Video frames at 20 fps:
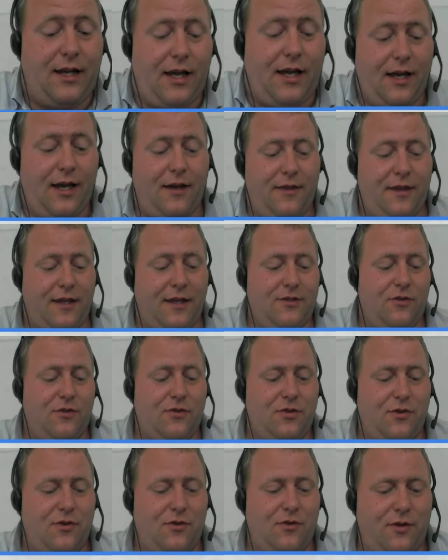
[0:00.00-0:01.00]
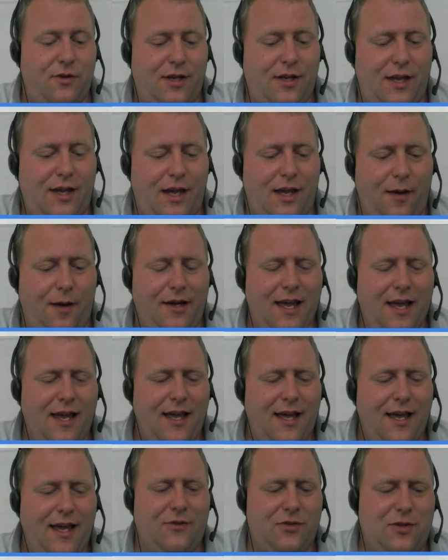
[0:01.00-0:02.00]
I think it's also,
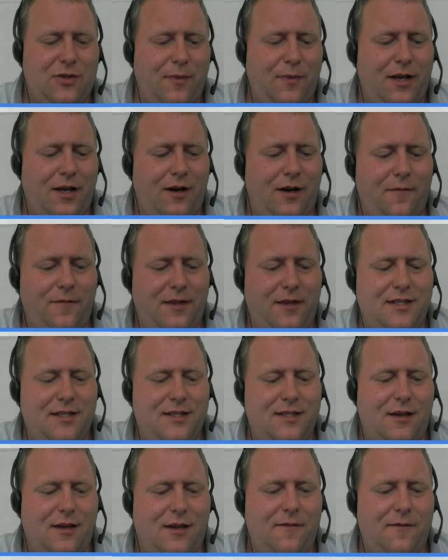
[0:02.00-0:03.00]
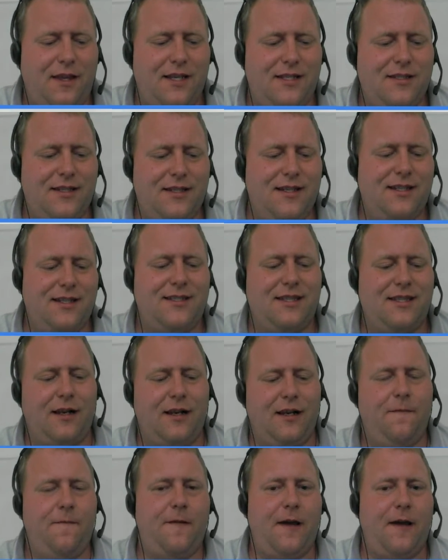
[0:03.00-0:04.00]
it's also a matter of, this is stuff that's still
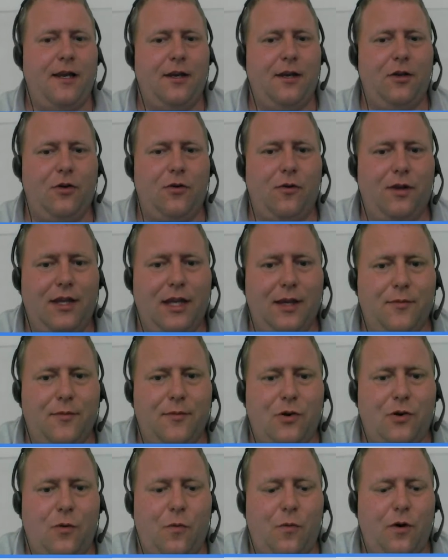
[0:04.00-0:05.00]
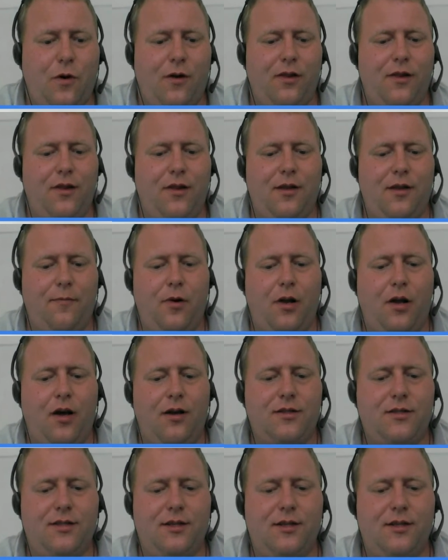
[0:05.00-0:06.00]
fairly new in the EPiServer world.
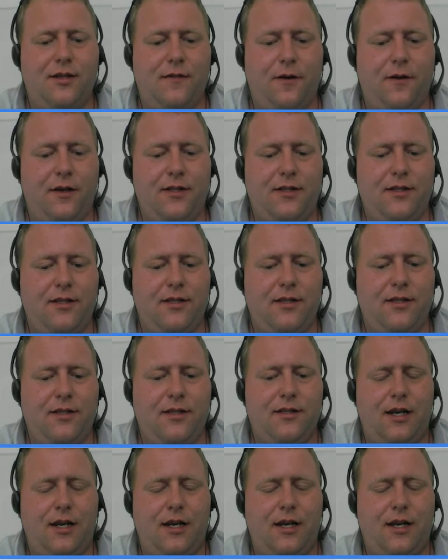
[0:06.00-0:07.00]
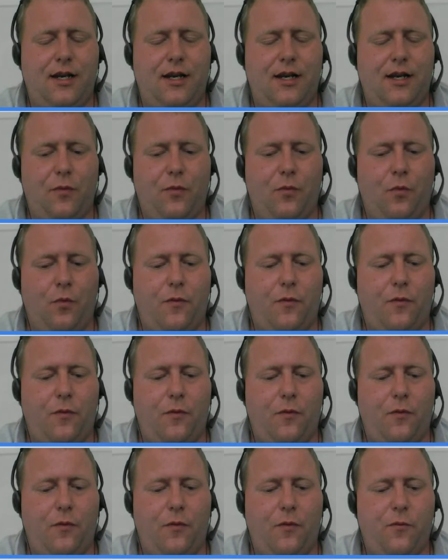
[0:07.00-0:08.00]
Blocks, for instance, and the way we
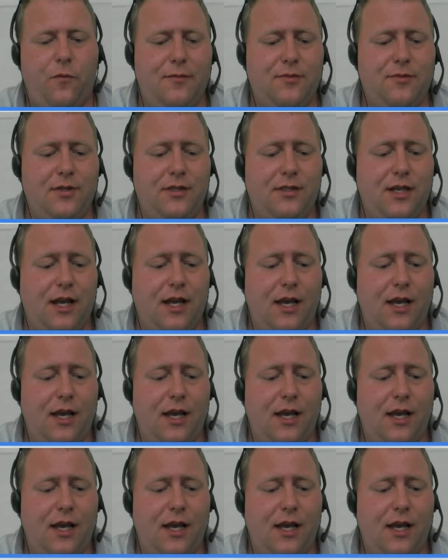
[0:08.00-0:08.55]
work with page types